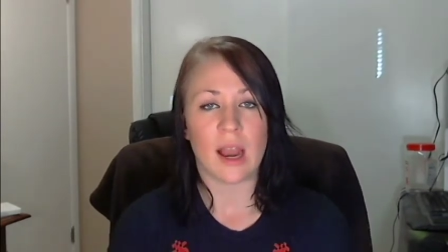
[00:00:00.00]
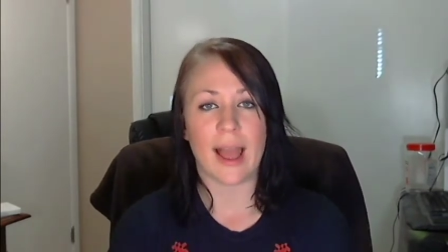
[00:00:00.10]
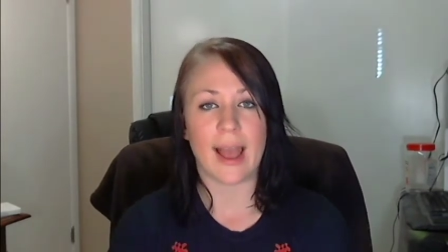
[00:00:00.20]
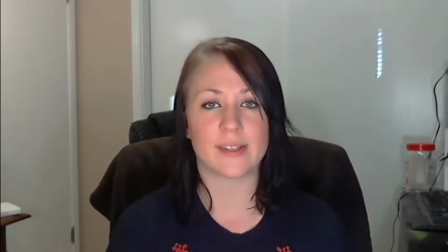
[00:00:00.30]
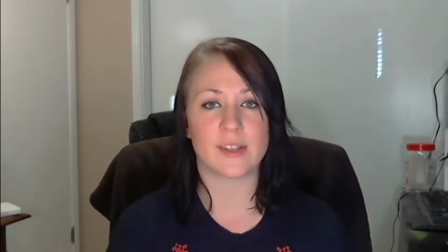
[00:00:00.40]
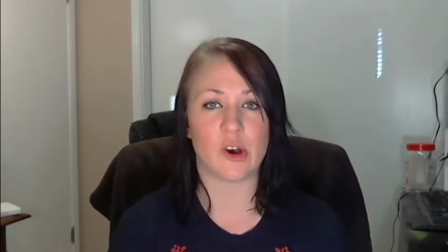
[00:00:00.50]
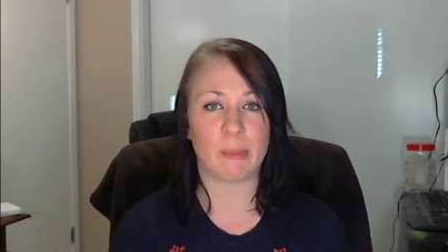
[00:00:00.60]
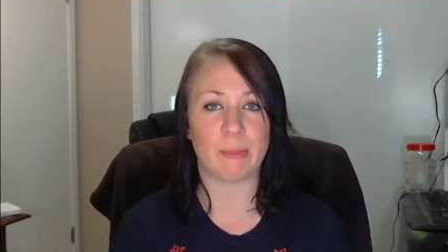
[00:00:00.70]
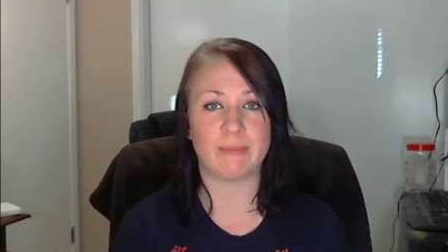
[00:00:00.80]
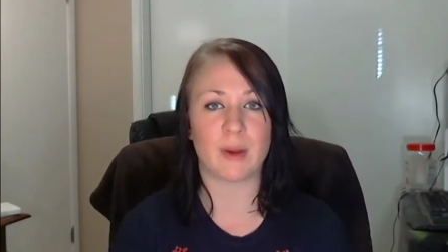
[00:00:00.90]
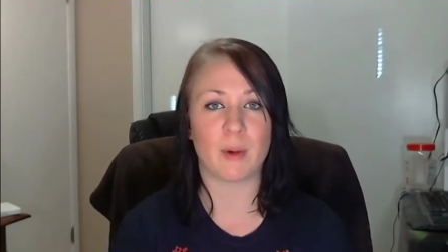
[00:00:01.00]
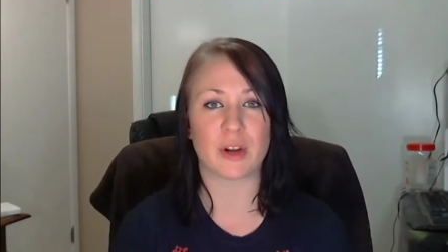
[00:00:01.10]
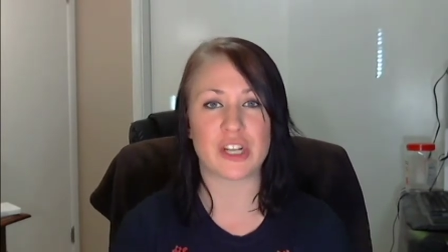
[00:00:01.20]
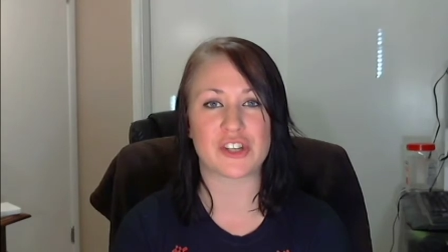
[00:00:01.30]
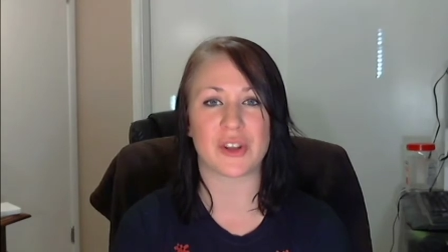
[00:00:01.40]
Ed's home. I'm
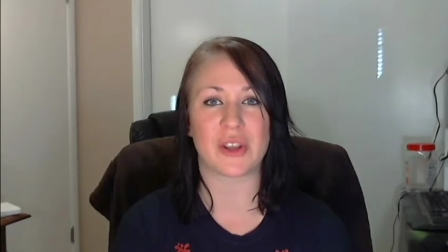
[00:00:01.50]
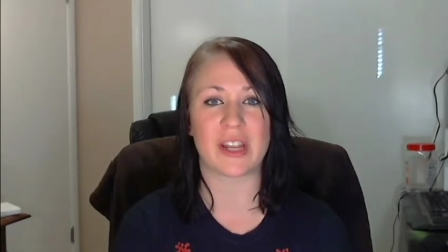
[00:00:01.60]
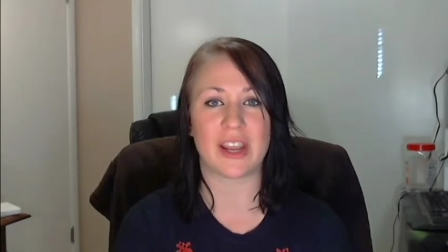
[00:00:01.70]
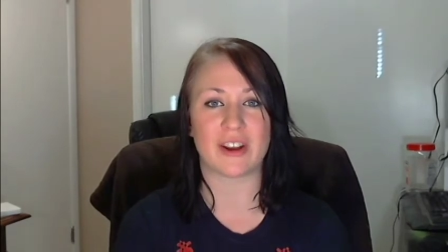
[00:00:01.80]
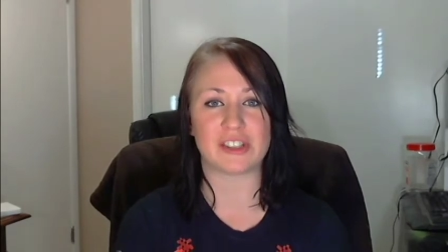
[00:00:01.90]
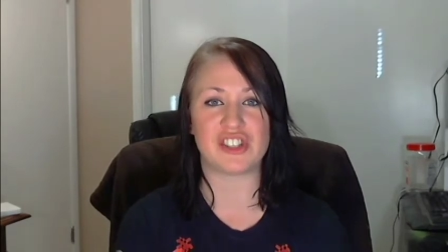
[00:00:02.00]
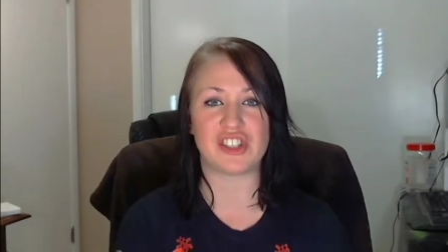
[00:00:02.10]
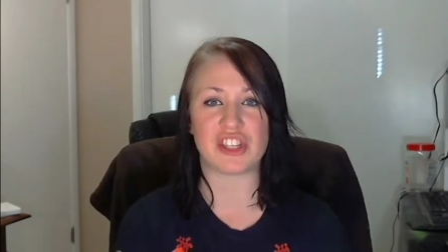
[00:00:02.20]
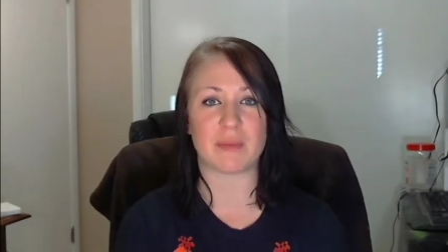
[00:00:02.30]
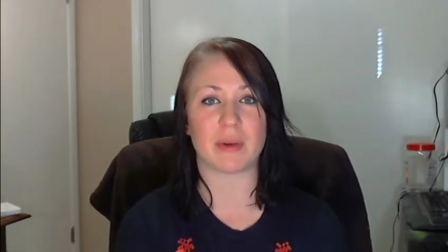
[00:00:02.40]
pretty sure you can hear his Jeep.